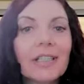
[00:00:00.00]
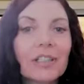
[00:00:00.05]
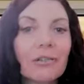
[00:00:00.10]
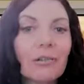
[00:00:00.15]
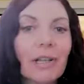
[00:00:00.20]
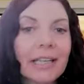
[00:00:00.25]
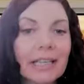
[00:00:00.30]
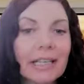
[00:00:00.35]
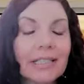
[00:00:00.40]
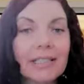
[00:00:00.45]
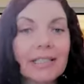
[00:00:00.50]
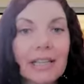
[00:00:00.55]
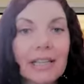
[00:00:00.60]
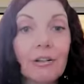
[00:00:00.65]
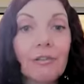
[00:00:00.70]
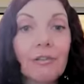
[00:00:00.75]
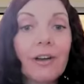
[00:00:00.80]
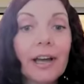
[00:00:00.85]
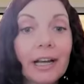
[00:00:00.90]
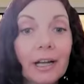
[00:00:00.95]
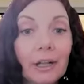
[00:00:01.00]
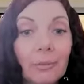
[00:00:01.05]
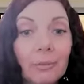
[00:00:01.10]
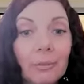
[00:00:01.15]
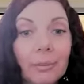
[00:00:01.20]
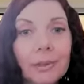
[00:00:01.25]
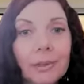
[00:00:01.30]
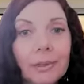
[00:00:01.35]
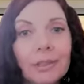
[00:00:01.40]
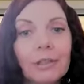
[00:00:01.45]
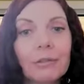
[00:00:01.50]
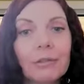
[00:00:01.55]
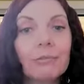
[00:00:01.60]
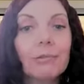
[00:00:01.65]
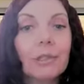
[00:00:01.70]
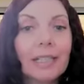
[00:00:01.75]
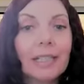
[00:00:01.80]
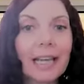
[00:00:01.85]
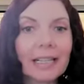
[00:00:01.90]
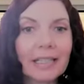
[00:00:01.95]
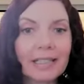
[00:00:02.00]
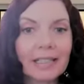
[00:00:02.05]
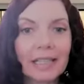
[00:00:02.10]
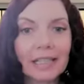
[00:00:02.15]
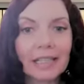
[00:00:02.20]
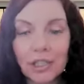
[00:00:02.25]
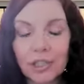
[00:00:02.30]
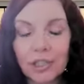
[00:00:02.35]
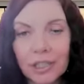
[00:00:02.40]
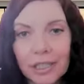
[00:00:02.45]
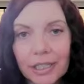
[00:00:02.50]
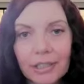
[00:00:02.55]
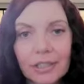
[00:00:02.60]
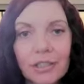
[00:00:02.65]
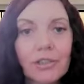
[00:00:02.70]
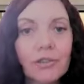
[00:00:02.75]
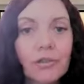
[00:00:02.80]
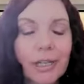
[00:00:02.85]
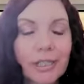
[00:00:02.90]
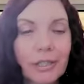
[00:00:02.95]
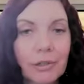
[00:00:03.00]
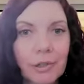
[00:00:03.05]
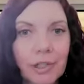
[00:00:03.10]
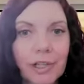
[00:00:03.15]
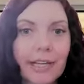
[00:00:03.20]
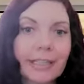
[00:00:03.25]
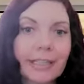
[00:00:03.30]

it into like a self-help relaxation, stress